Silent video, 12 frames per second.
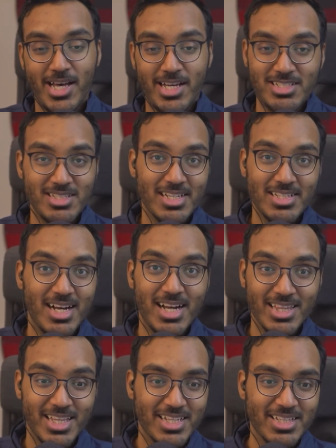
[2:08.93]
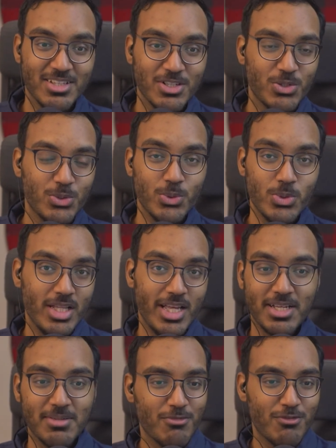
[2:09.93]
just like to highlight the cool, like,
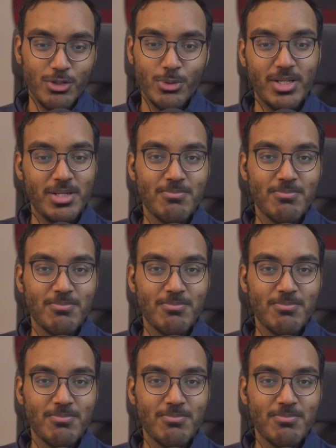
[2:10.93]
fluid,